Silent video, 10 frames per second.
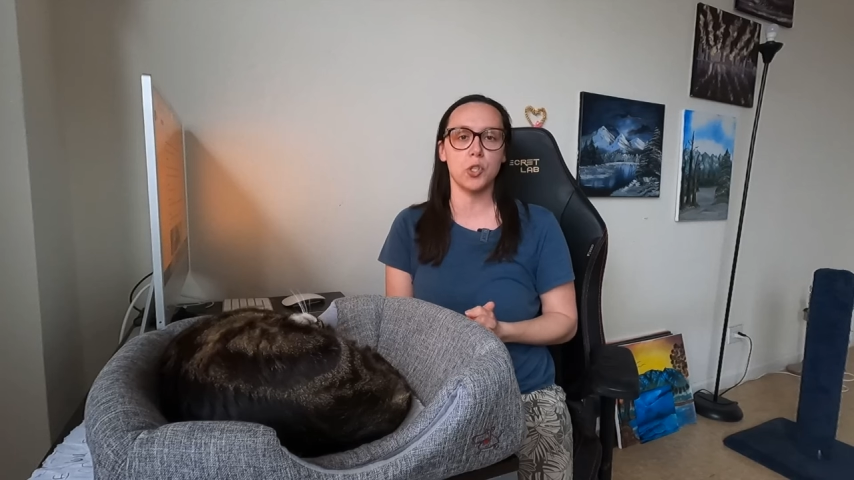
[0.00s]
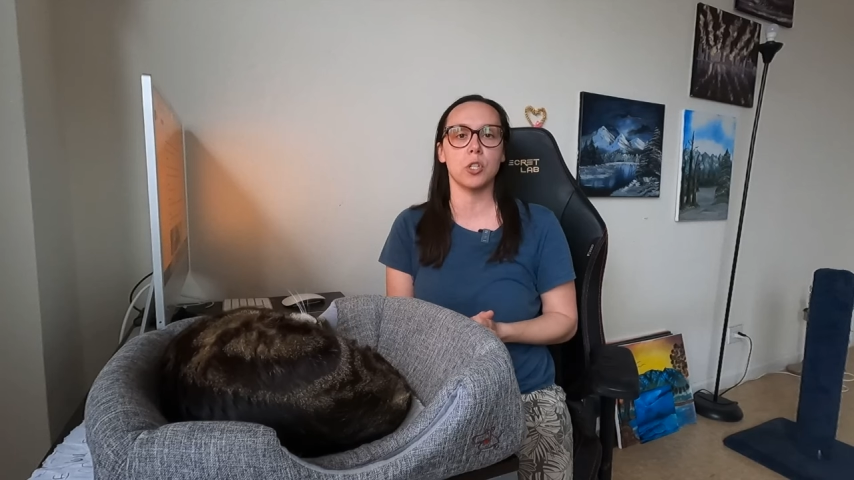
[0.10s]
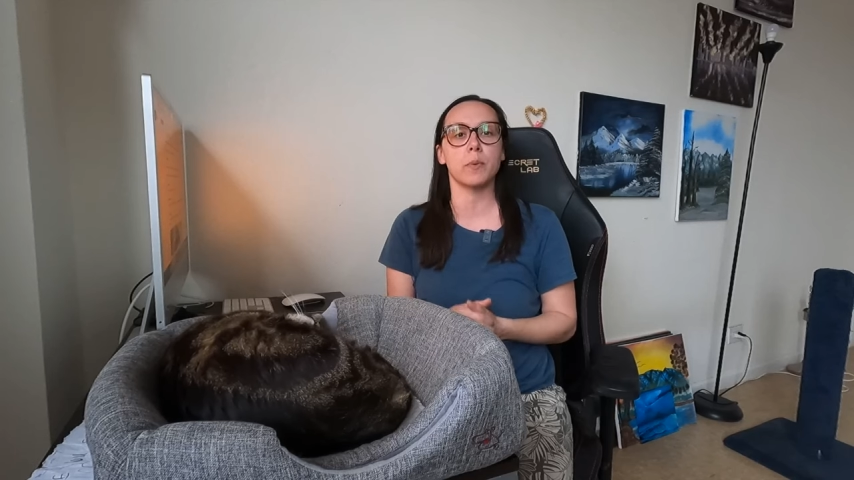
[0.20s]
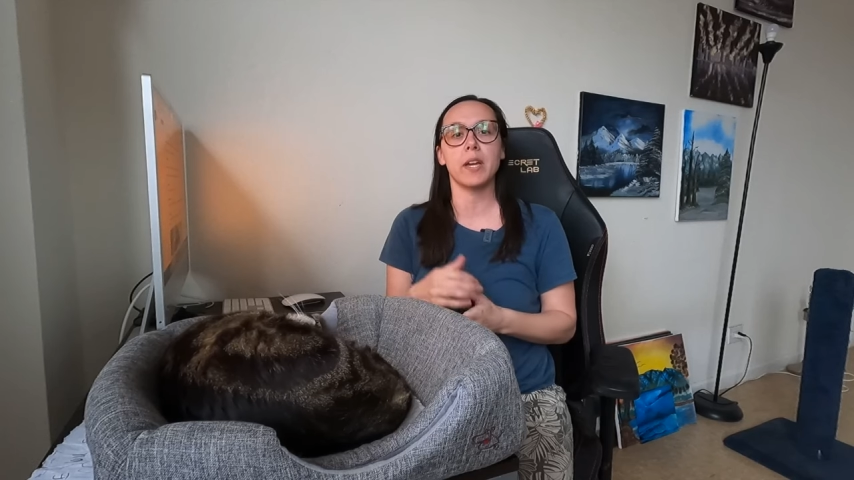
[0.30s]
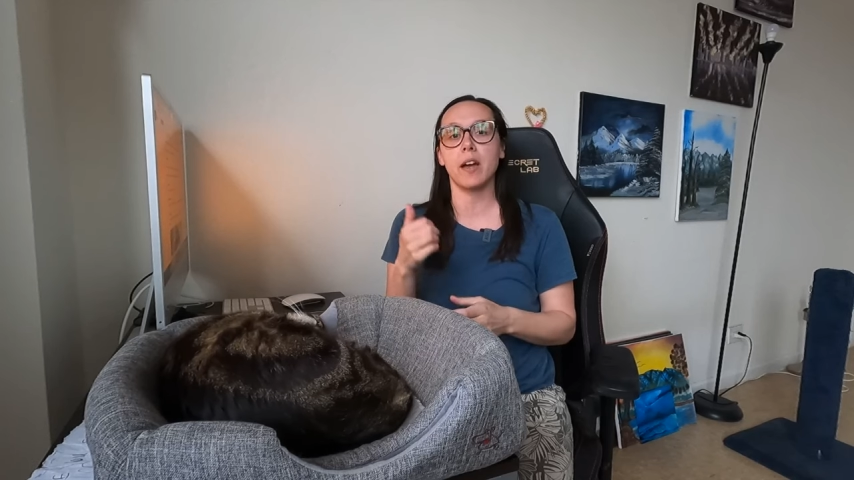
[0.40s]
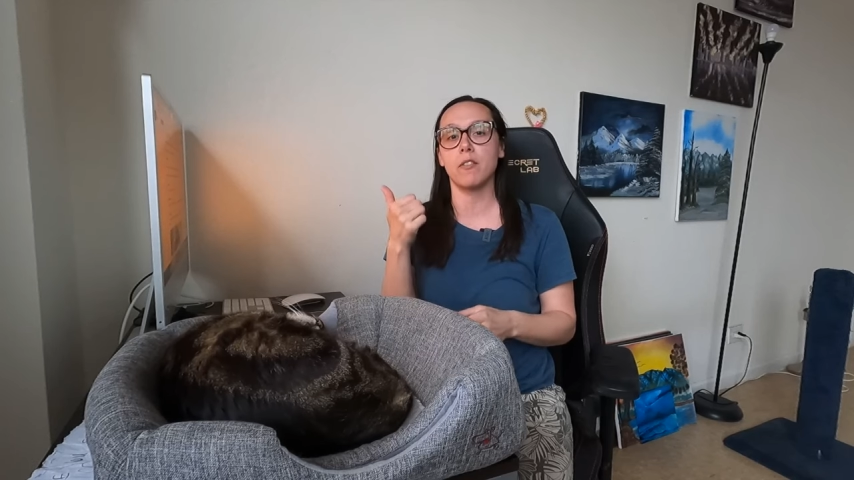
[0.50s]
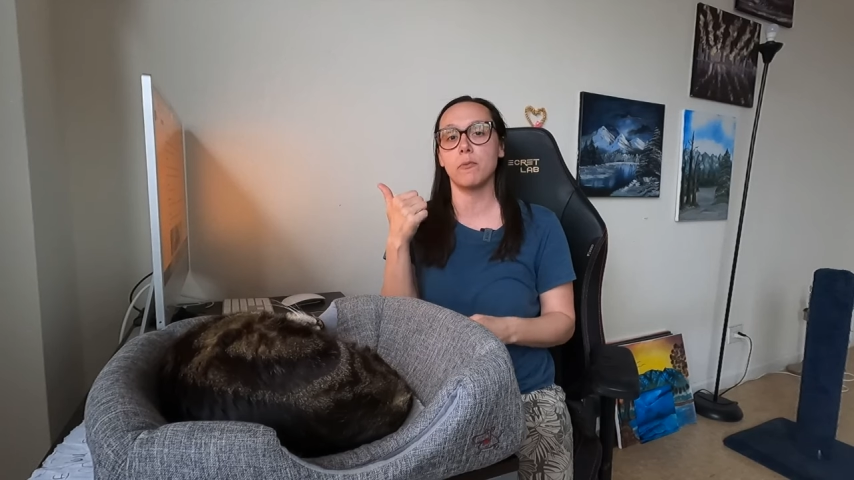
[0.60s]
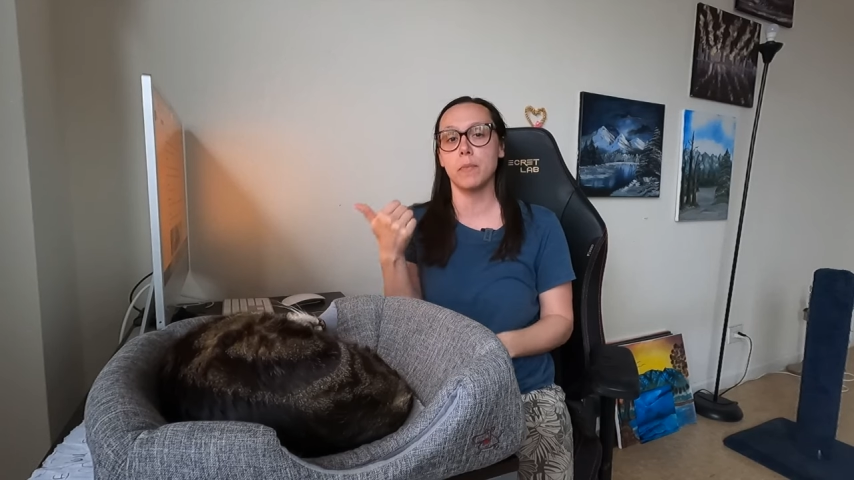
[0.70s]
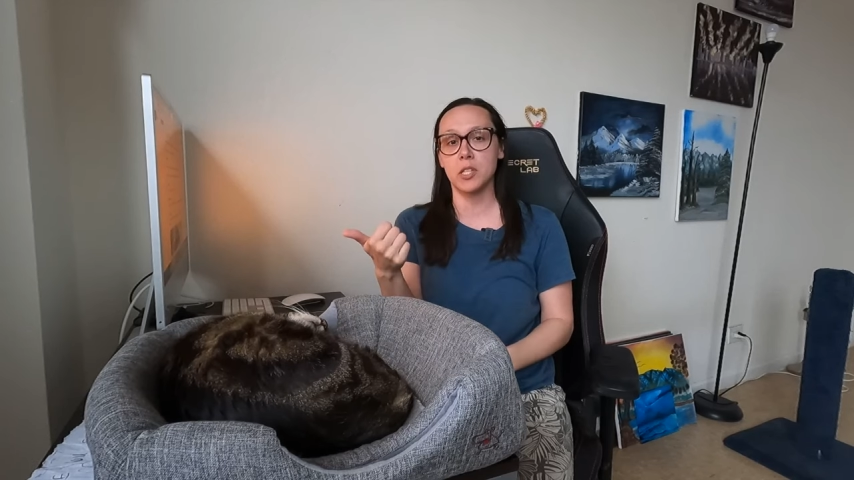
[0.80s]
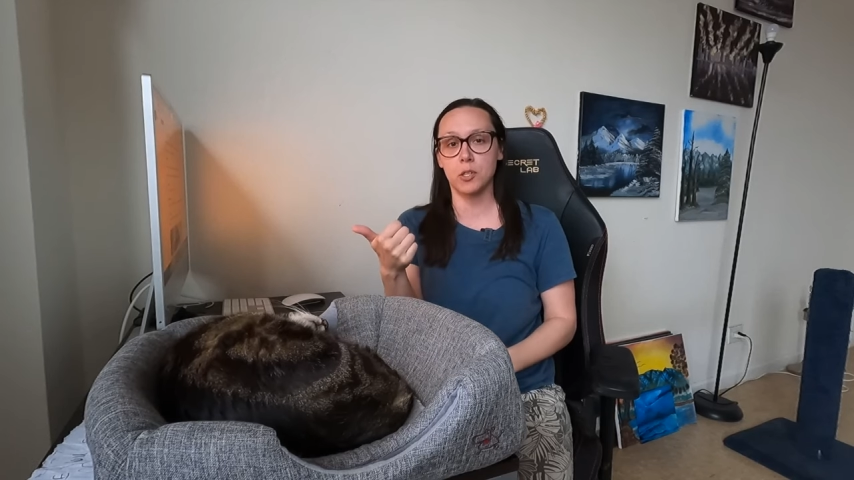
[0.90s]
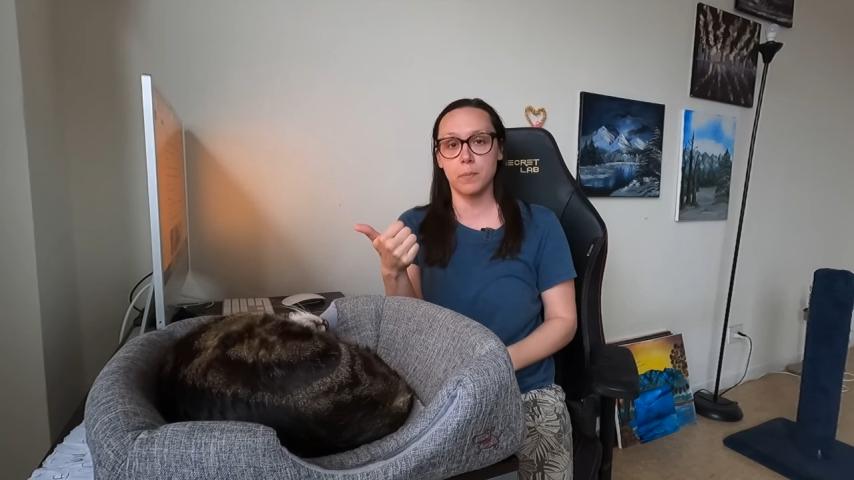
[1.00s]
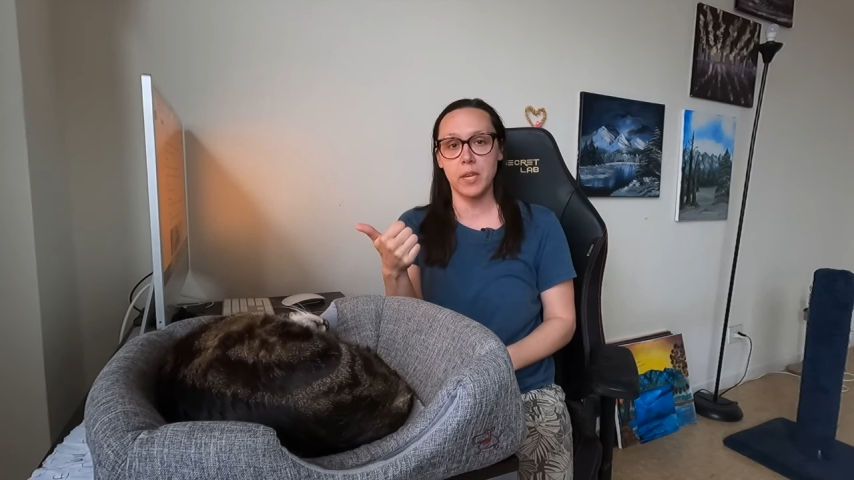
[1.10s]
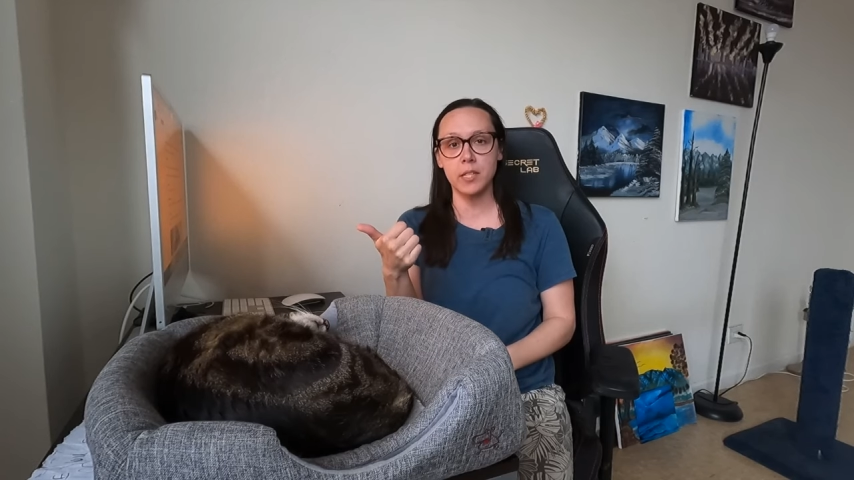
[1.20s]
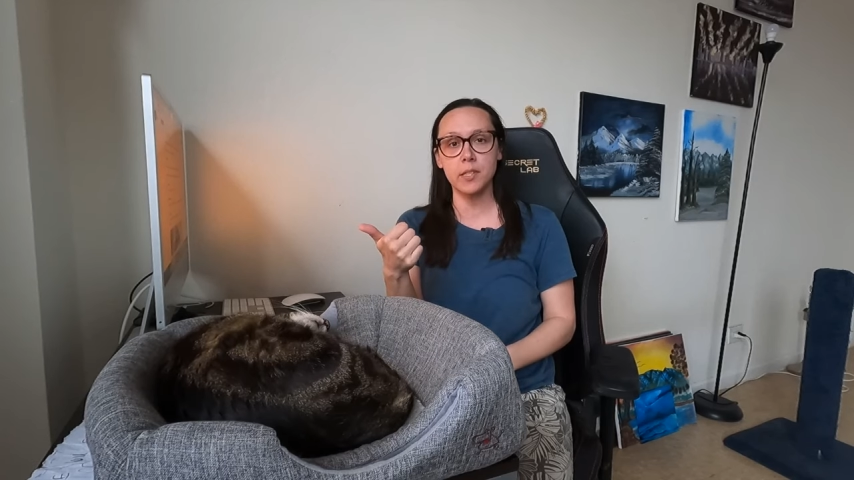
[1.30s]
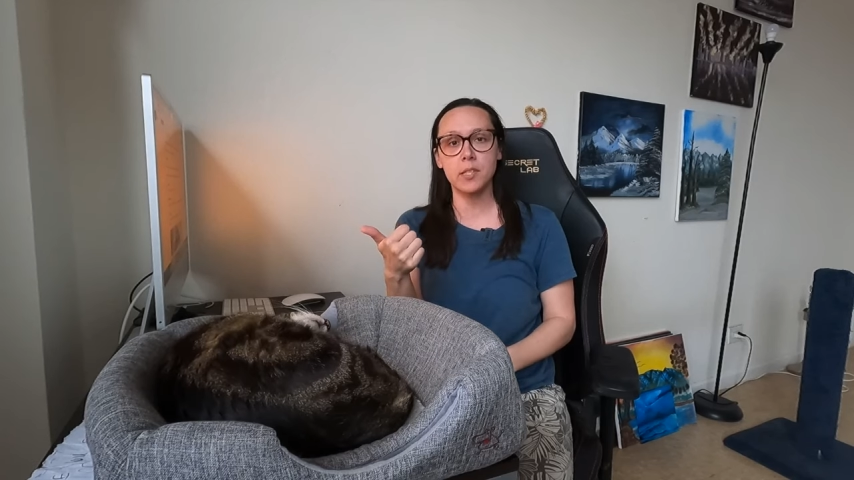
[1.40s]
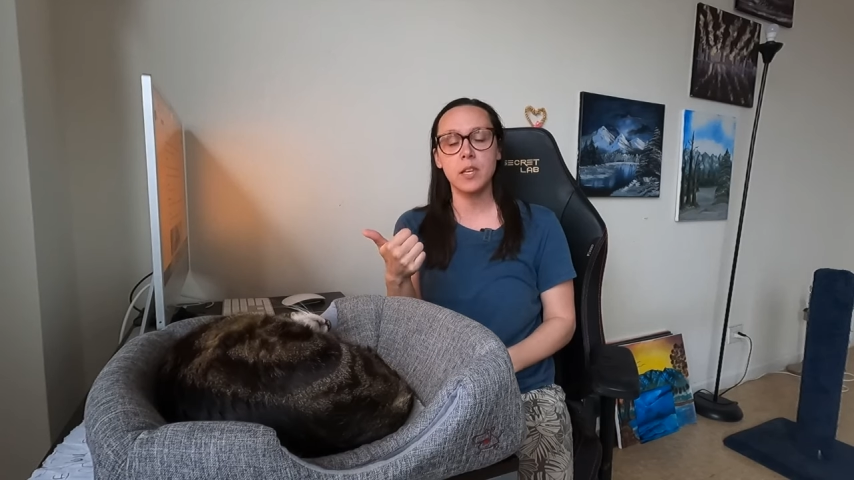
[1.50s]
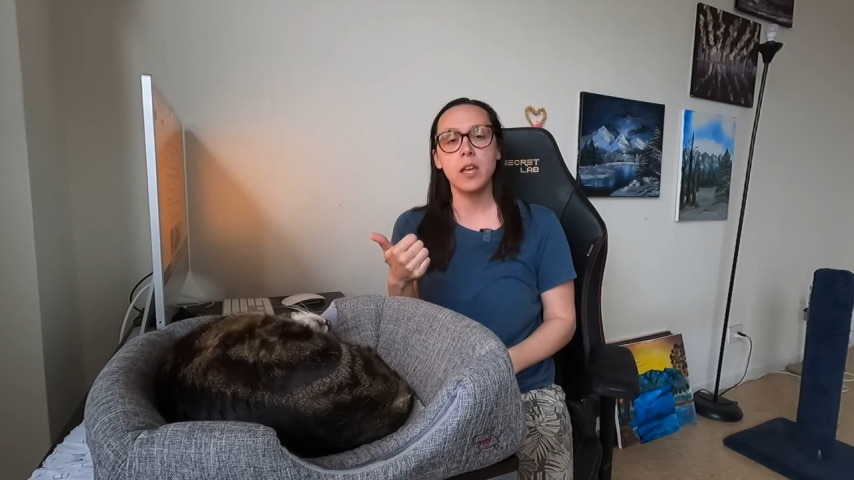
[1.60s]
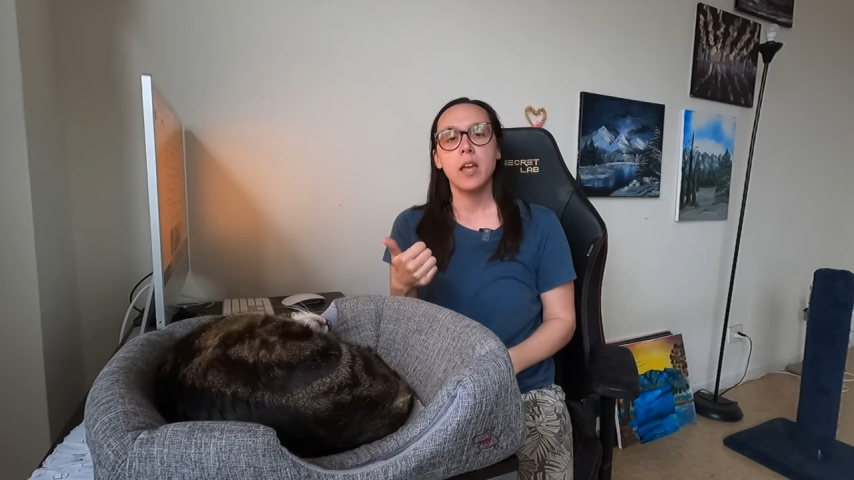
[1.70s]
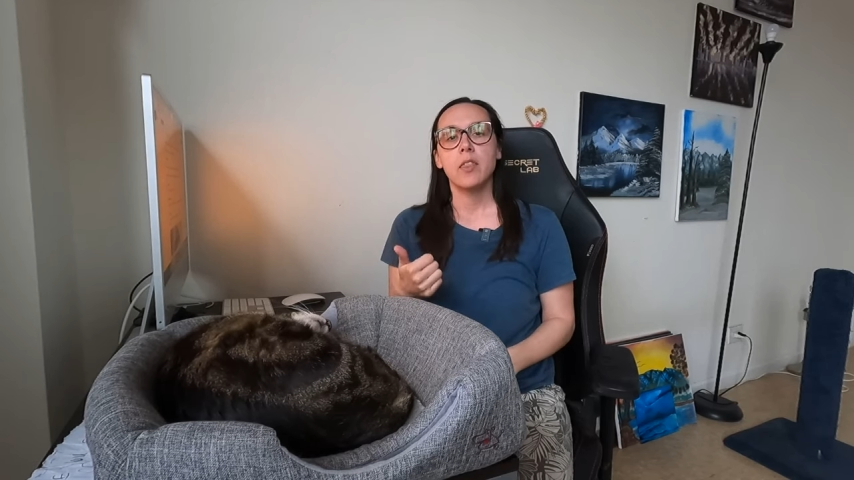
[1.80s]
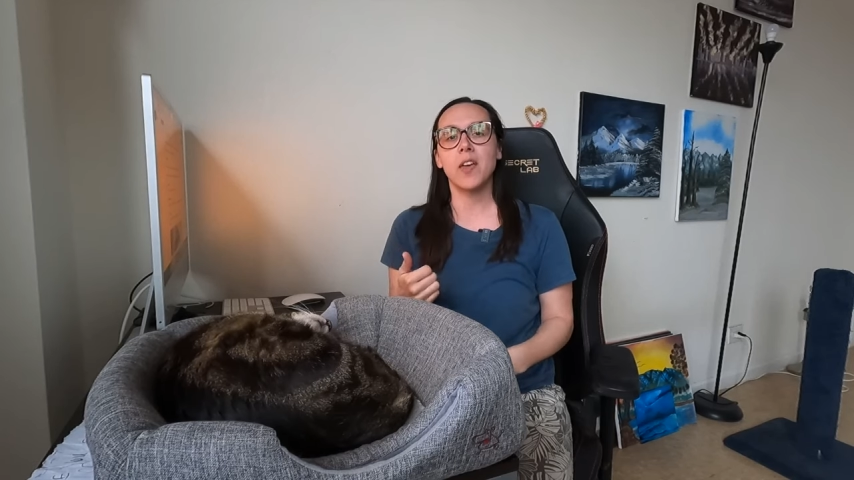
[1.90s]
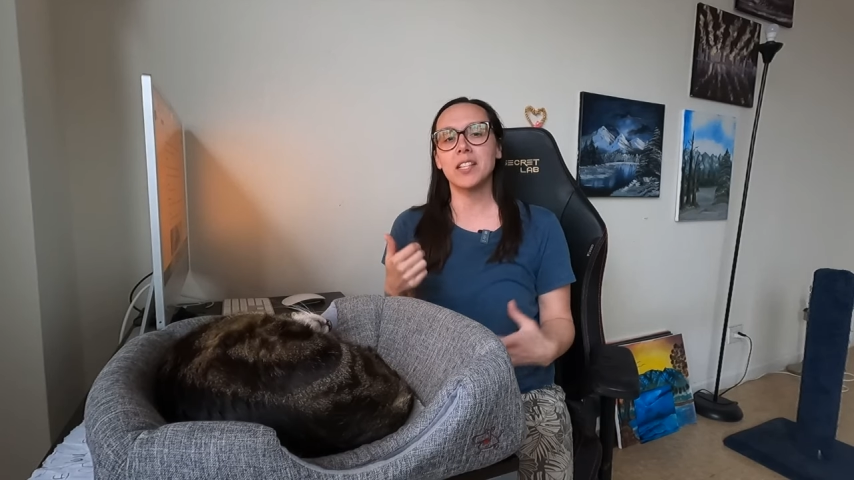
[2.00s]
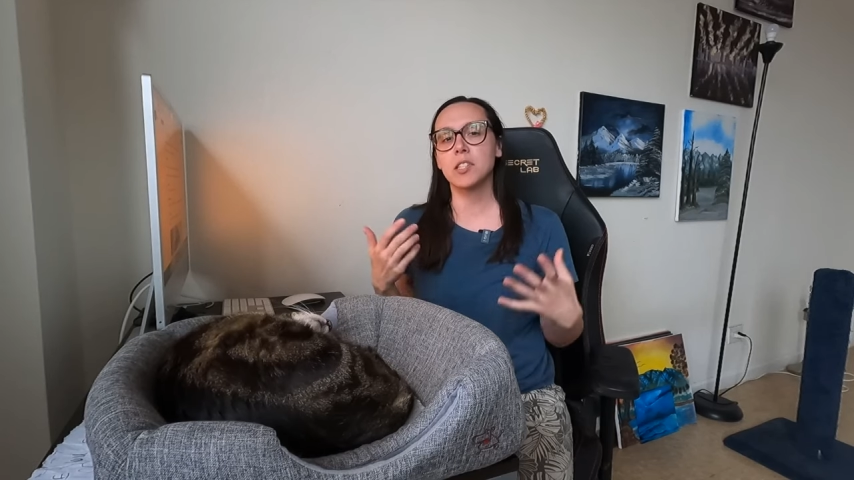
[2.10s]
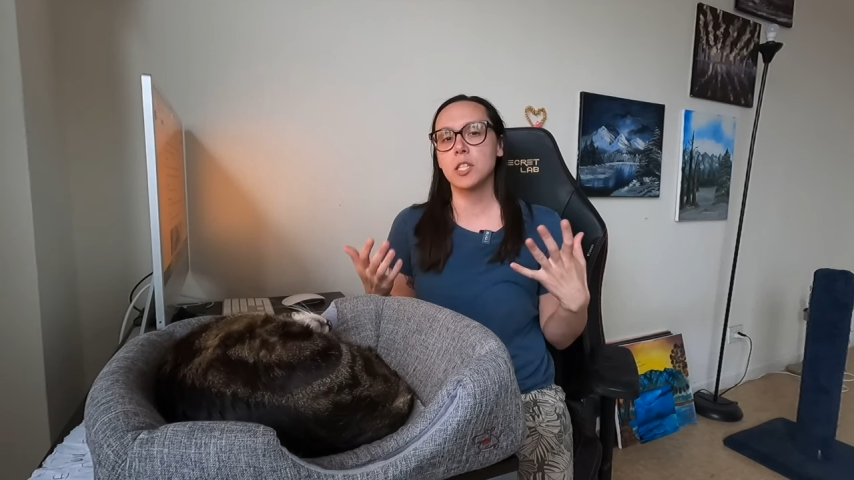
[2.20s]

So we have muscle meats. That's